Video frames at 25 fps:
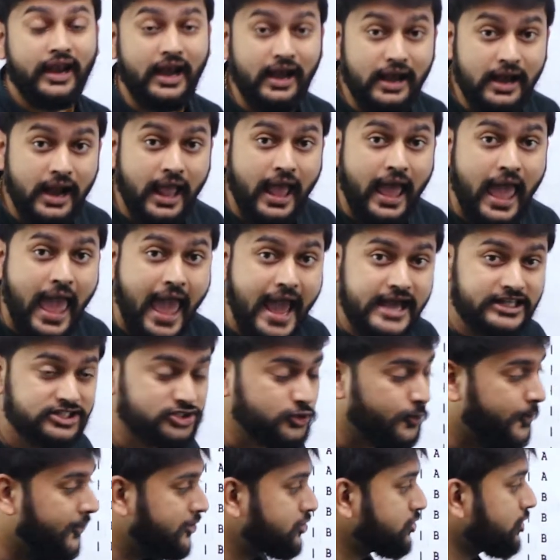an
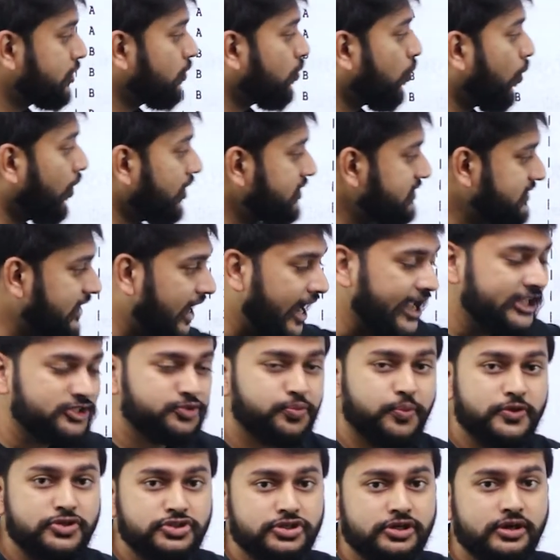expression. What is that
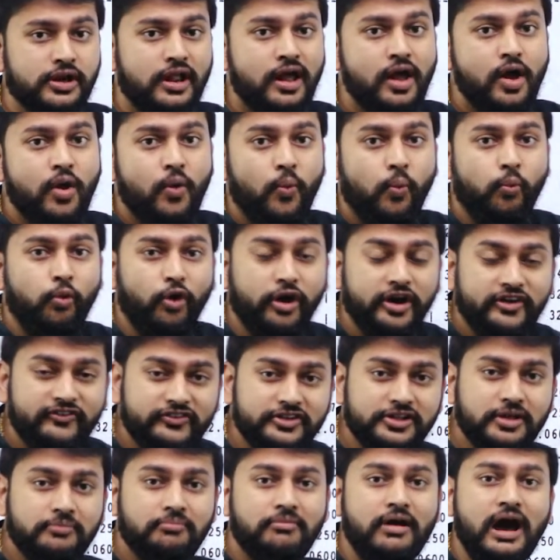expression? Whatever
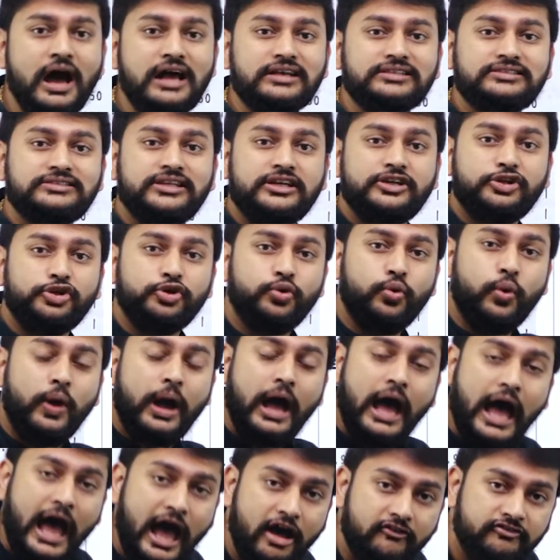the marks that you
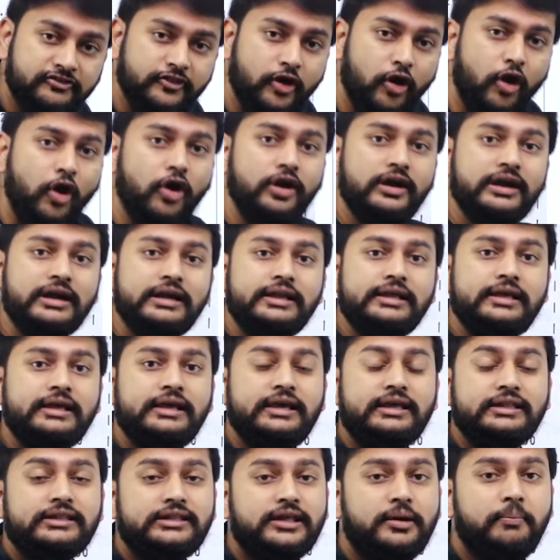have already
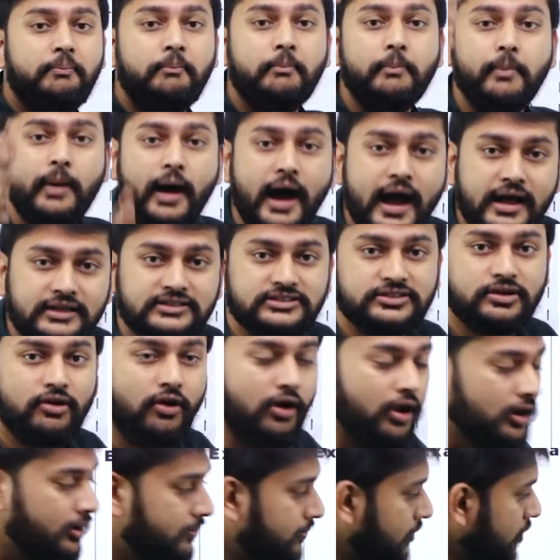in the marks
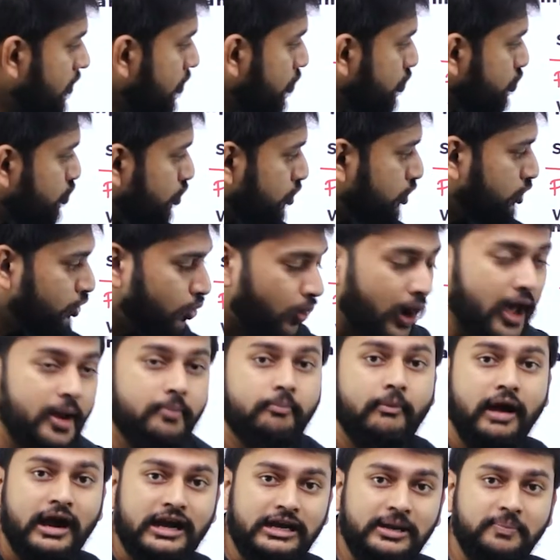column, so you are
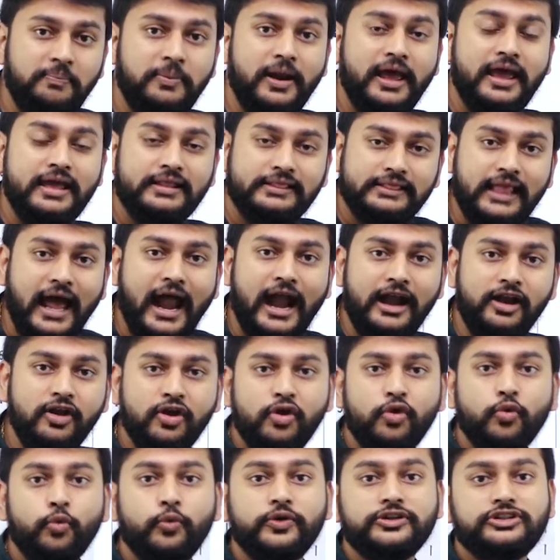multiplying that
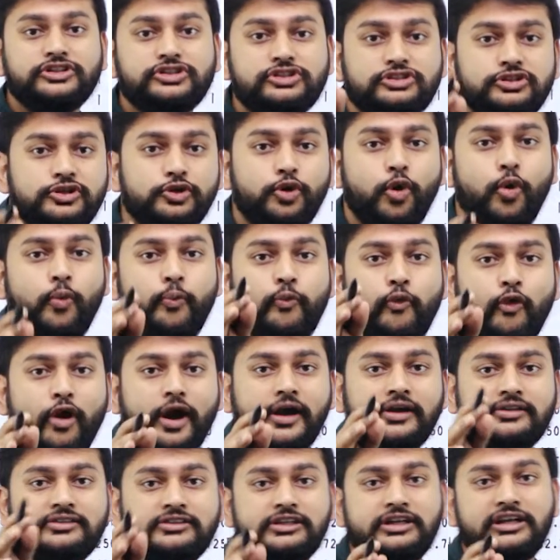with
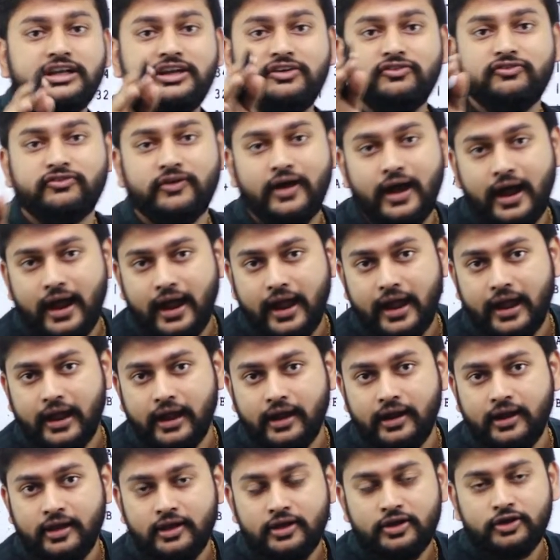0.35.
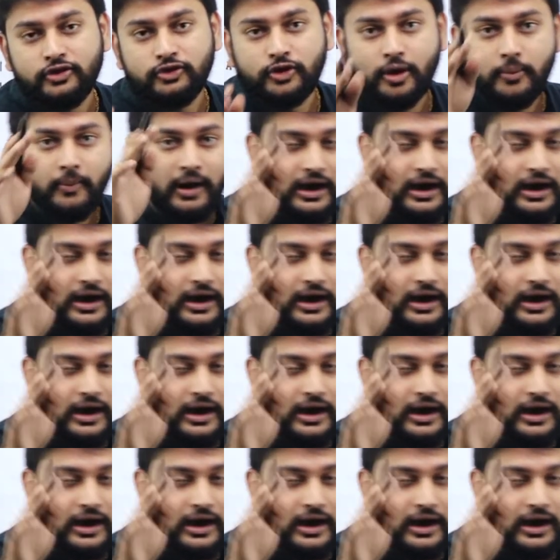You're